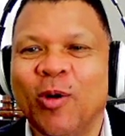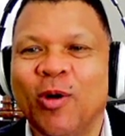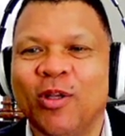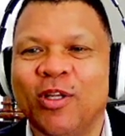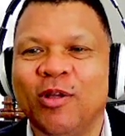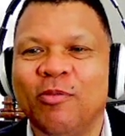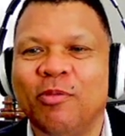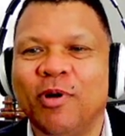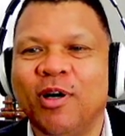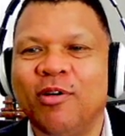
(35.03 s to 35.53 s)
The
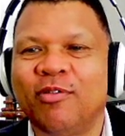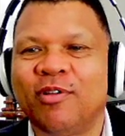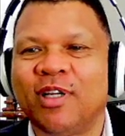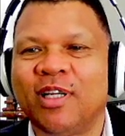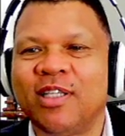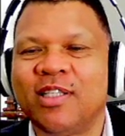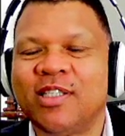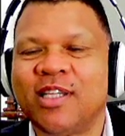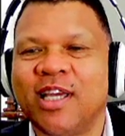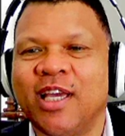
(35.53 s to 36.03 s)
mouth
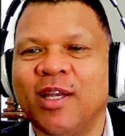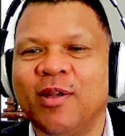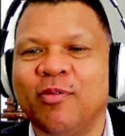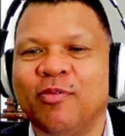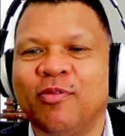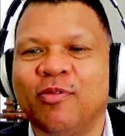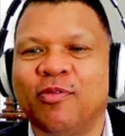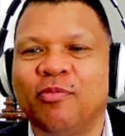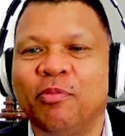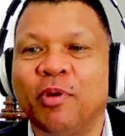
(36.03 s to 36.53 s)
runs ahead of
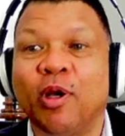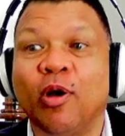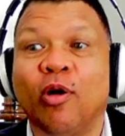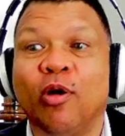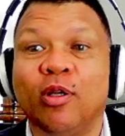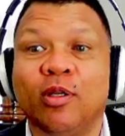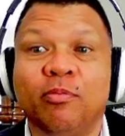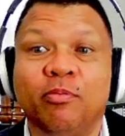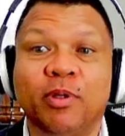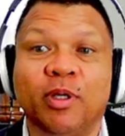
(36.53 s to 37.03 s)

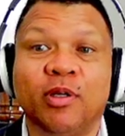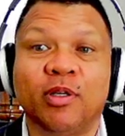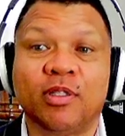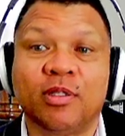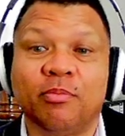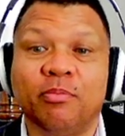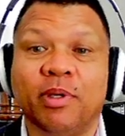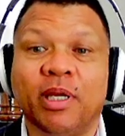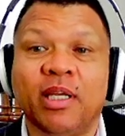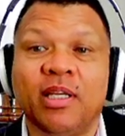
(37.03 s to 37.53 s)
because the
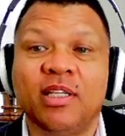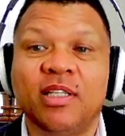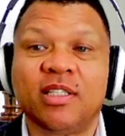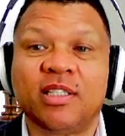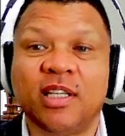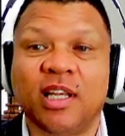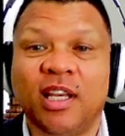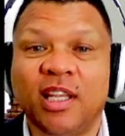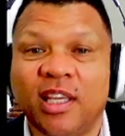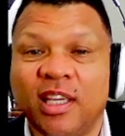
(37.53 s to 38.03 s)
brain is
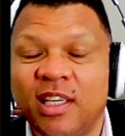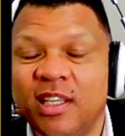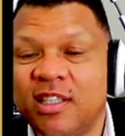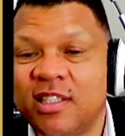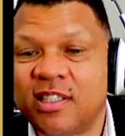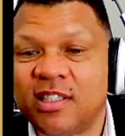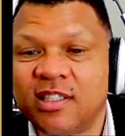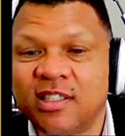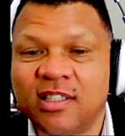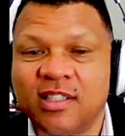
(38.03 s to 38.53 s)
telling it.